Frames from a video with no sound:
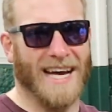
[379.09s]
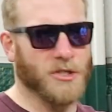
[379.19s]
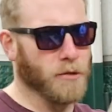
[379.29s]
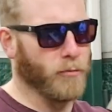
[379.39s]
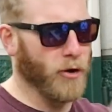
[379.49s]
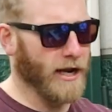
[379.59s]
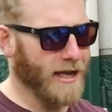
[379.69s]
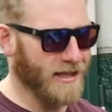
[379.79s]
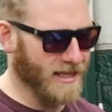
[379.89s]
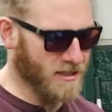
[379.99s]
as you're
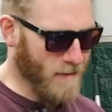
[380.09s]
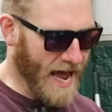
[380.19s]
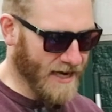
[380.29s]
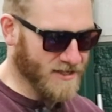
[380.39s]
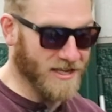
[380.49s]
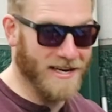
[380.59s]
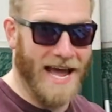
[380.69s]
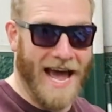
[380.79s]
bringing this magazine